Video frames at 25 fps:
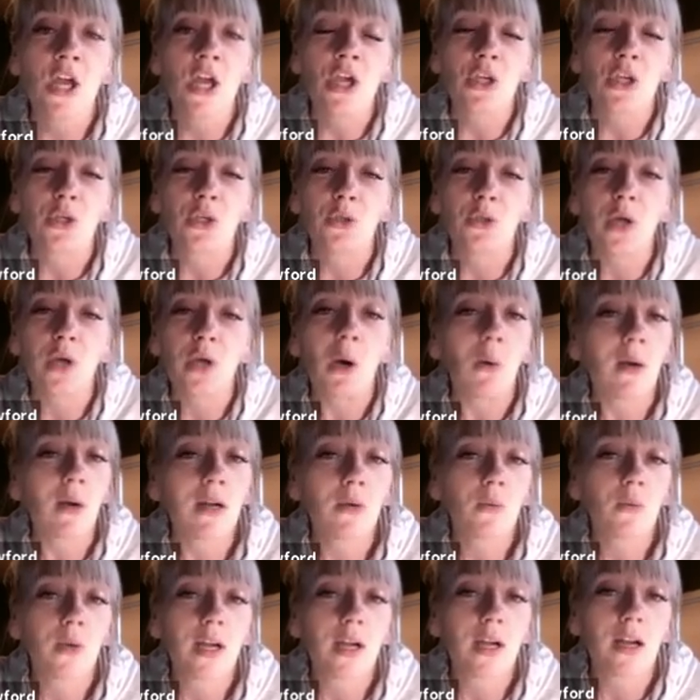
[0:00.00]
you don't want to
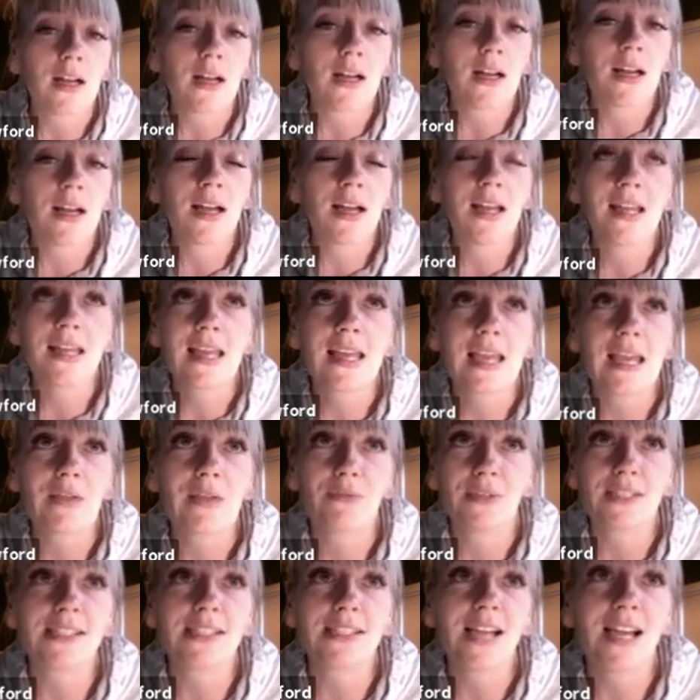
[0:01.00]
wear a
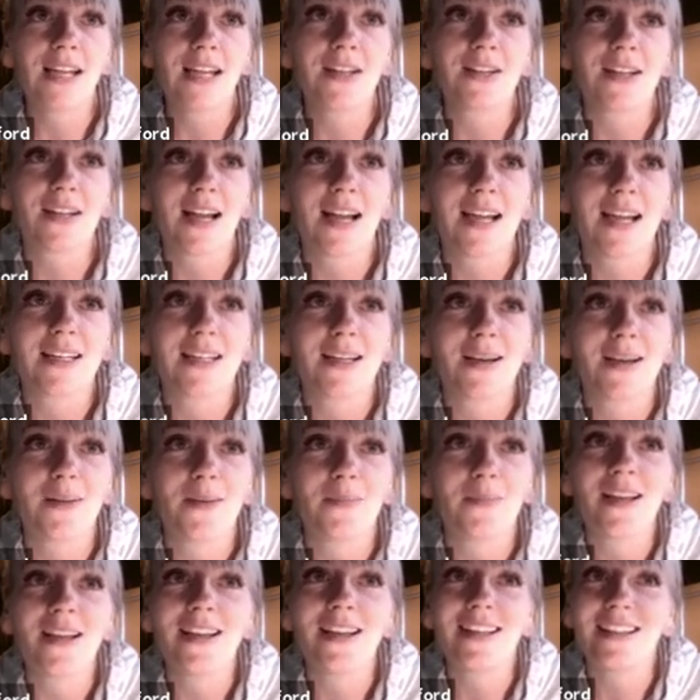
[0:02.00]
retired item
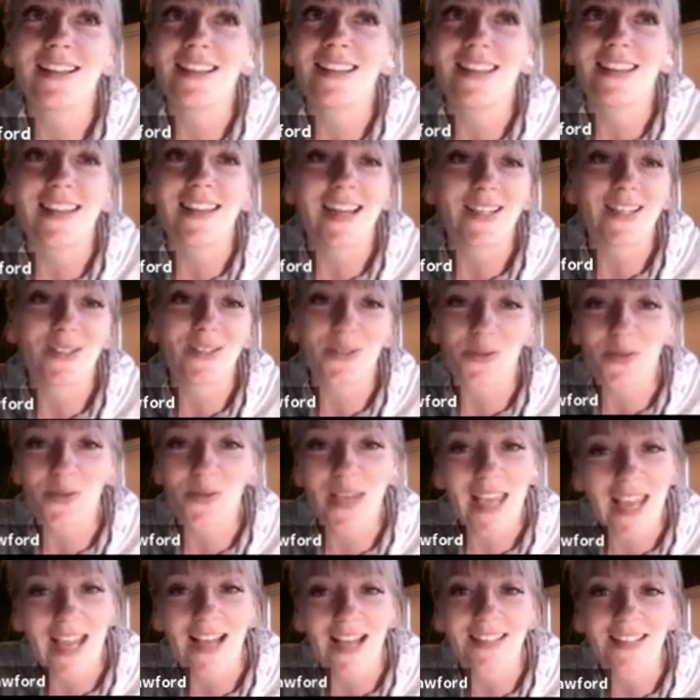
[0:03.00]
that you
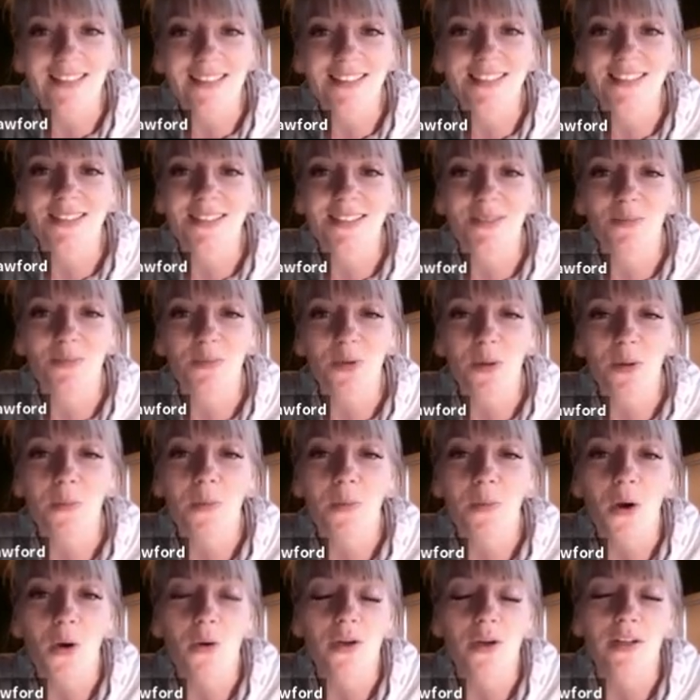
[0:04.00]
can't
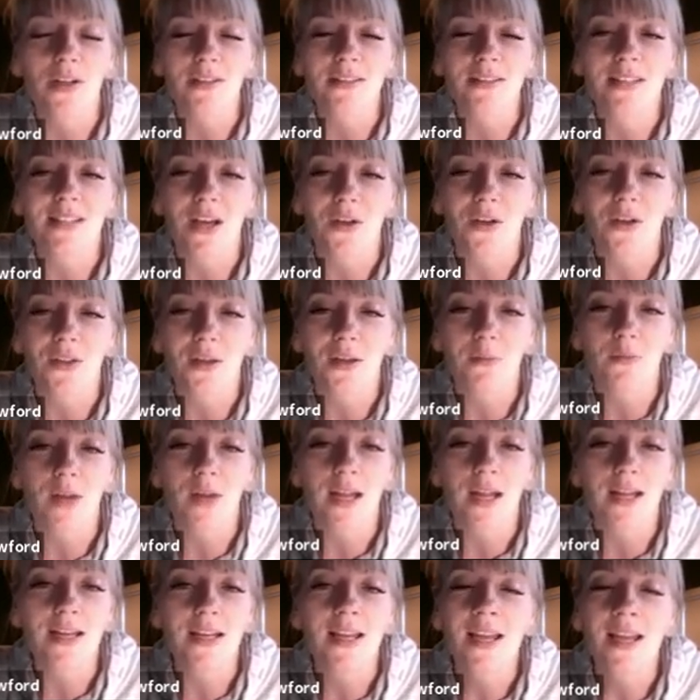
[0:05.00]
promote or sell them,
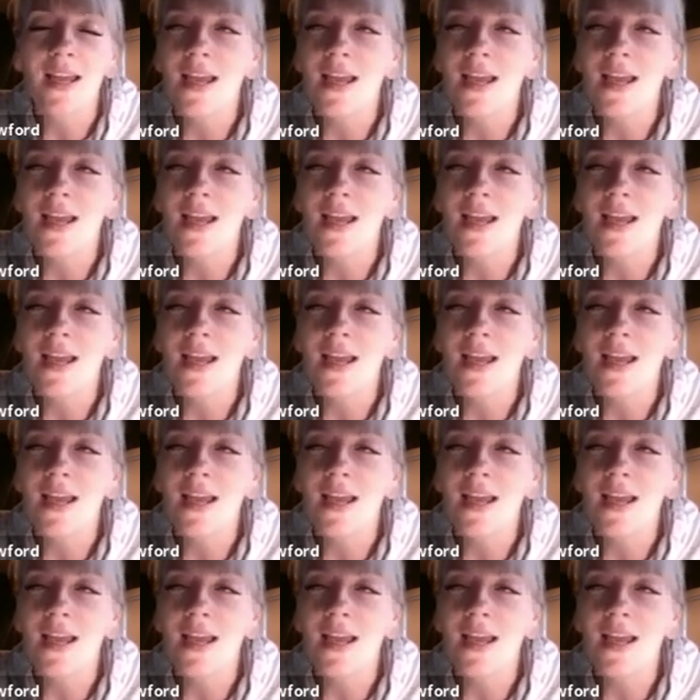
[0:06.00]
right?